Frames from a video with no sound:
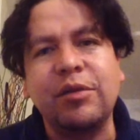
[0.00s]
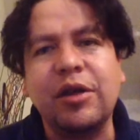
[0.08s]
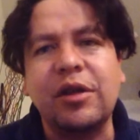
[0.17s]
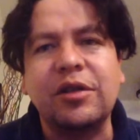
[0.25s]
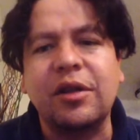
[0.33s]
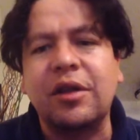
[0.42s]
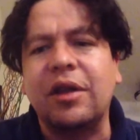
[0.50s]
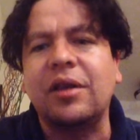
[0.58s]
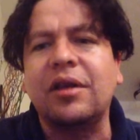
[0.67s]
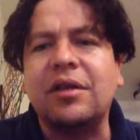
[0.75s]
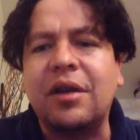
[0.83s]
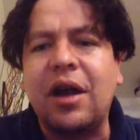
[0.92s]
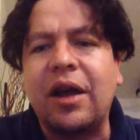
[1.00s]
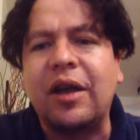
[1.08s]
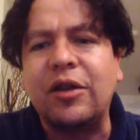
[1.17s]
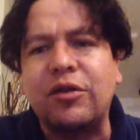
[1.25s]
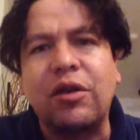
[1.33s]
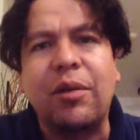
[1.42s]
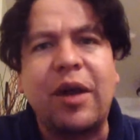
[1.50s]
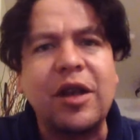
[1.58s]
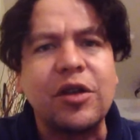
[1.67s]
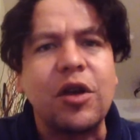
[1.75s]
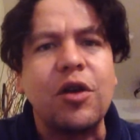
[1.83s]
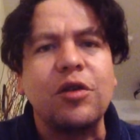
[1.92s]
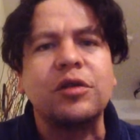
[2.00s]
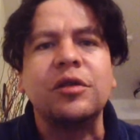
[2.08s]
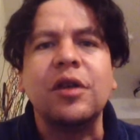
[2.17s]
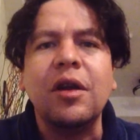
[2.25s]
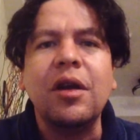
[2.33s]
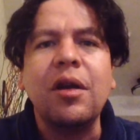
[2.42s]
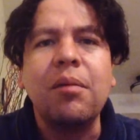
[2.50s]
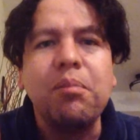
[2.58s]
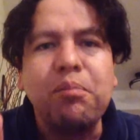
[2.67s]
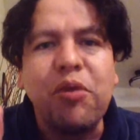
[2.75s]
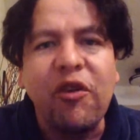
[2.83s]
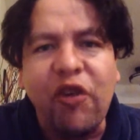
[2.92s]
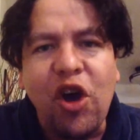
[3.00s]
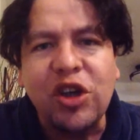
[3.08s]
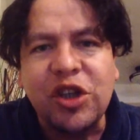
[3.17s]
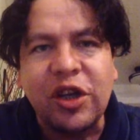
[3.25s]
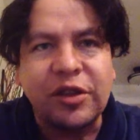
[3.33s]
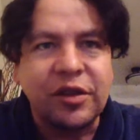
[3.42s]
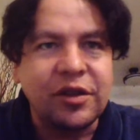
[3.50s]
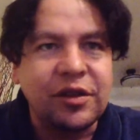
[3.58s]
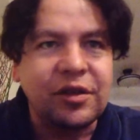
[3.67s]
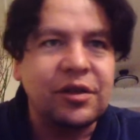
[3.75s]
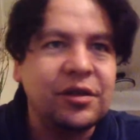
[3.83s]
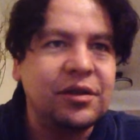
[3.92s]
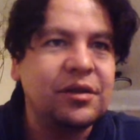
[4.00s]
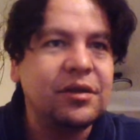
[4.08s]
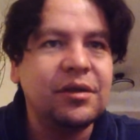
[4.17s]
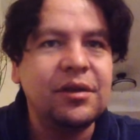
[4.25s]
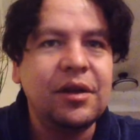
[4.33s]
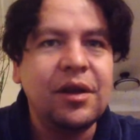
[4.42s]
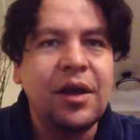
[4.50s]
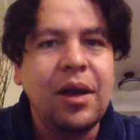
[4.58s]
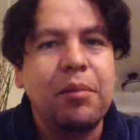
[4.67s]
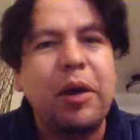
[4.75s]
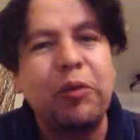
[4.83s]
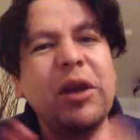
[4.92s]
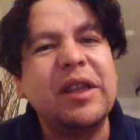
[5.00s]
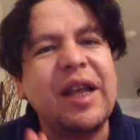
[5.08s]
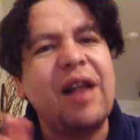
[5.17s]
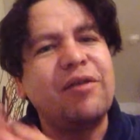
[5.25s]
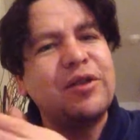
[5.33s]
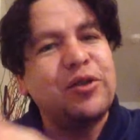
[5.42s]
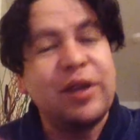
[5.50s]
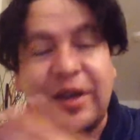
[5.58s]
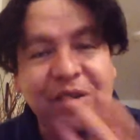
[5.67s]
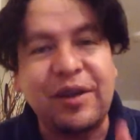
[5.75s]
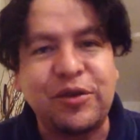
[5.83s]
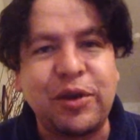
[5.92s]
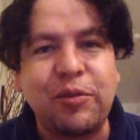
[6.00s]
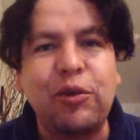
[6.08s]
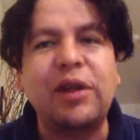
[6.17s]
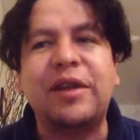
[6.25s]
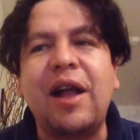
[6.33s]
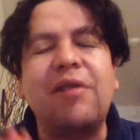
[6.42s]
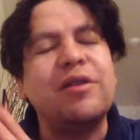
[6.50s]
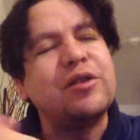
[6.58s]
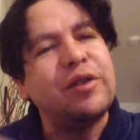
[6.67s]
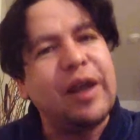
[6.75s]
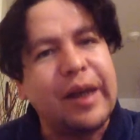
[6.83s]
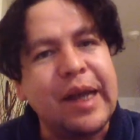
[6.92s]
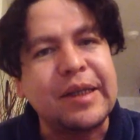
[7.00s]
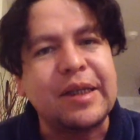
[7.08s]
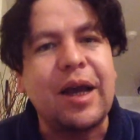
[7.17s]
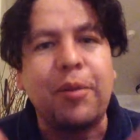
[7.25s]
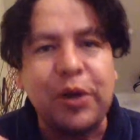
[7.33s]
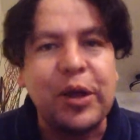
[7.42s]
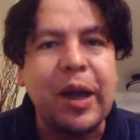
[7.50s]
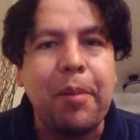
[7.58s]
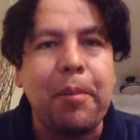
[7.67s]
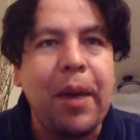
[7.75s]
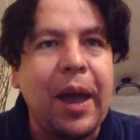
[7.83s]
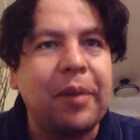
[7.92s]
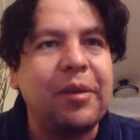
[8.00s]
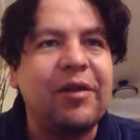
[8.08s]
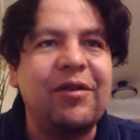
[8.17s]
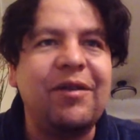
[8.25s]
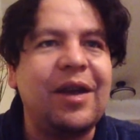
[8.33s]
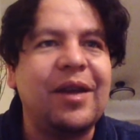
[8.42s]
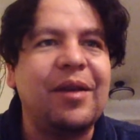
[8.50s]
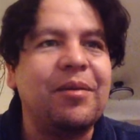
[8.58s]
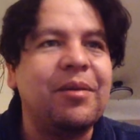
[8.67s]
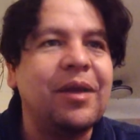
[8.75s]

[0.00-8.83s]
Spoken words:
bill so that this guy can talk about his own perversions. But we'll delve into, he says to him, we'll delve into that next time when you come back. Oh, fuck him.